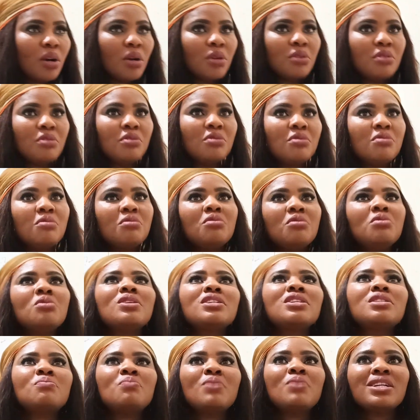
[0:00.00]
Or you
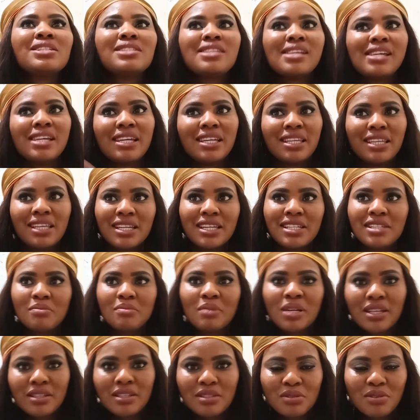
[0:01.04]
expect
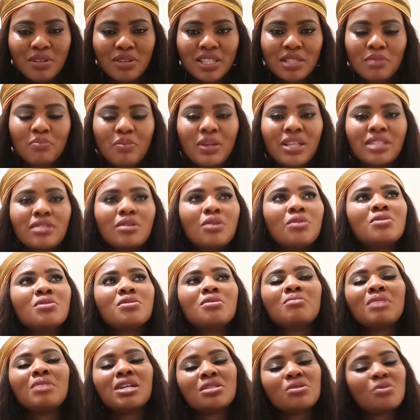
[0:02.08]
engagement, you expect
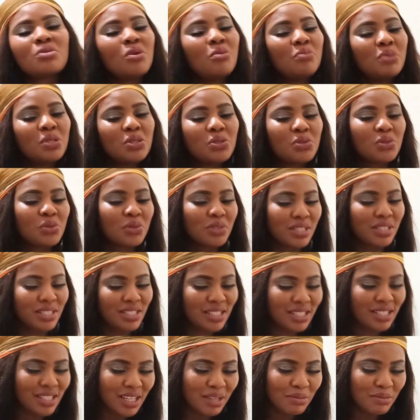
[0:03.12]
customers coming to your
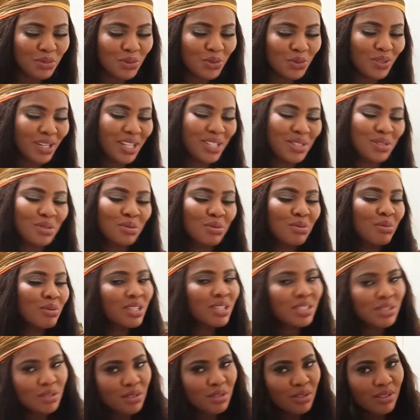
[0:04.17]
DM to ask
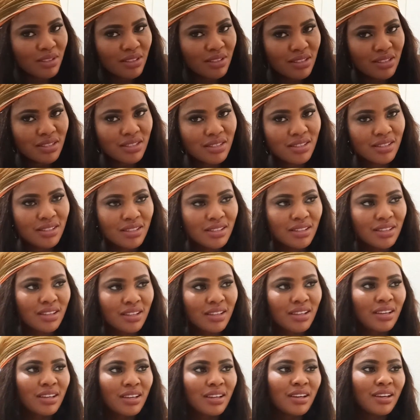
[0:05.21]
questions.
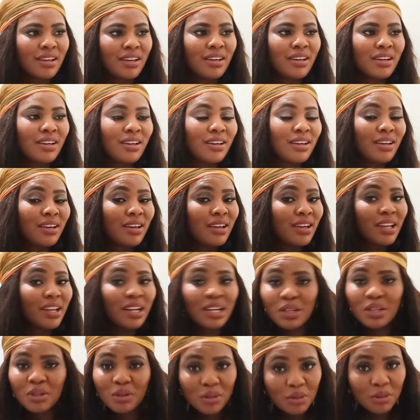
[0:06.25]

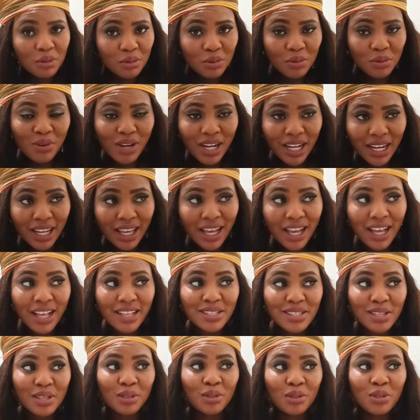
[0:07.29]
Hello, go and
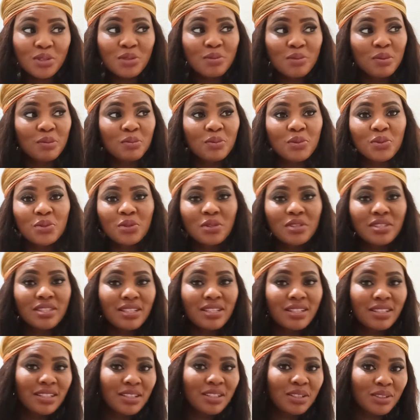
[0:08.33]
ask those people
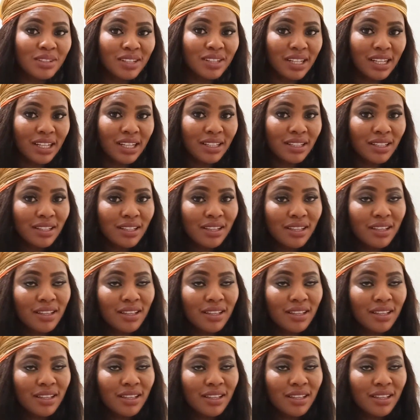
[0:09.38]
succeeding online.